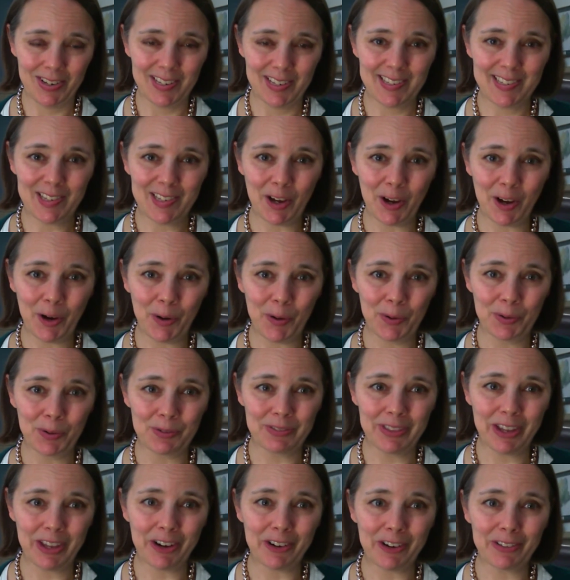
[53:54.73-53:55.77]
So
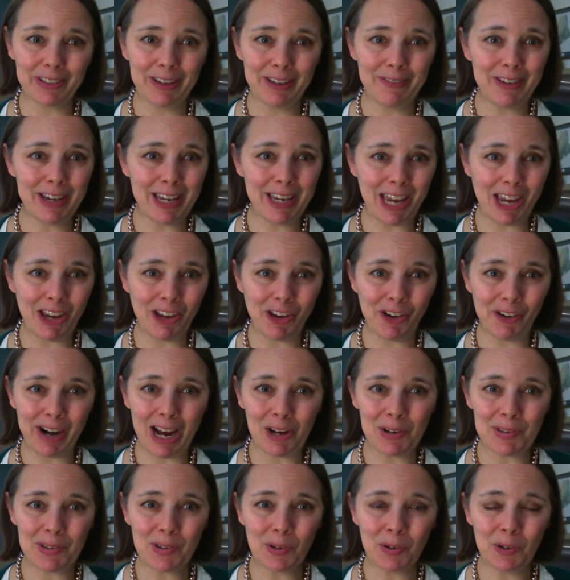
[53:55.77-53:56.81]
they're living in your
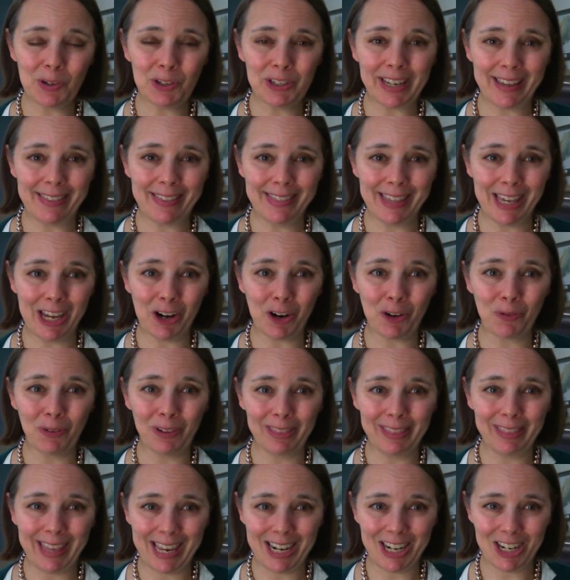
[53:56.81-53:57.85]
household and they are
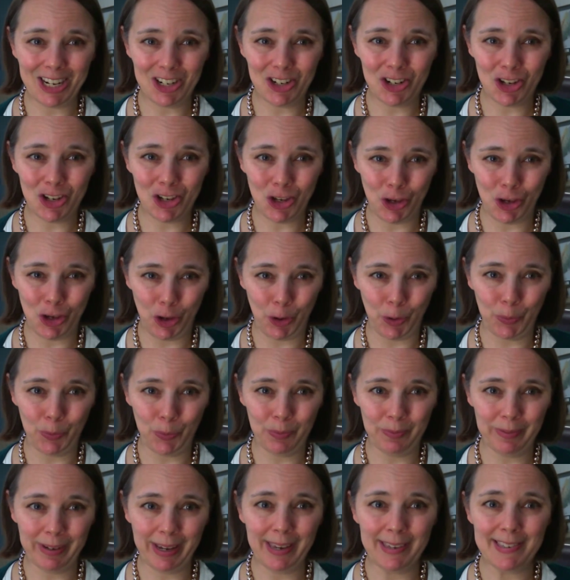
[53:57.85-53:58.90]
related to you,
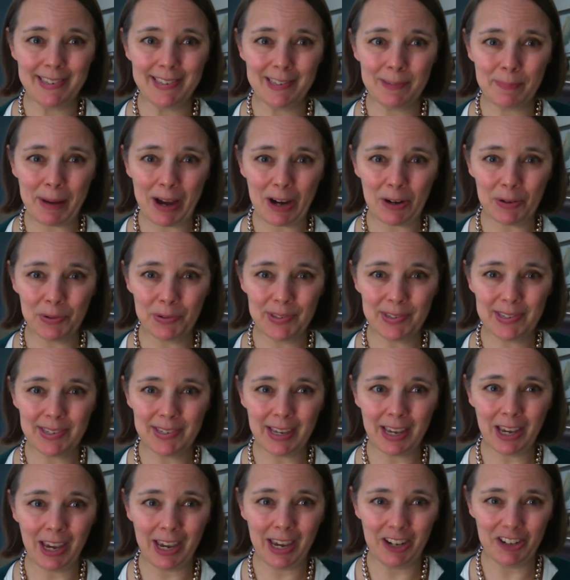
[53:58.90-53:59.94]
a spouse,
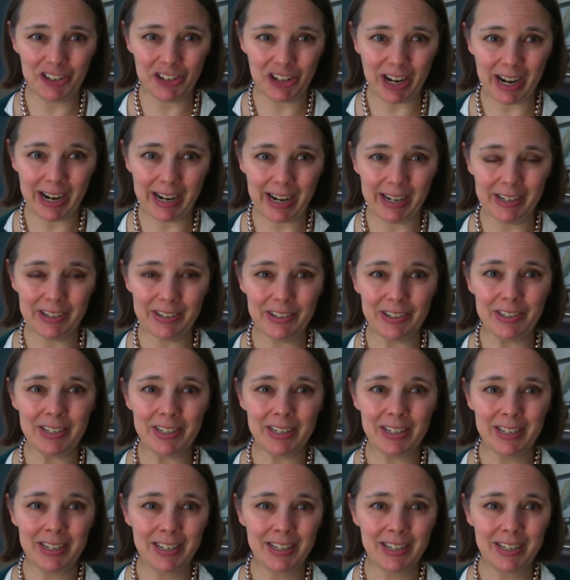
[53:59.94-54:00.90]
a child,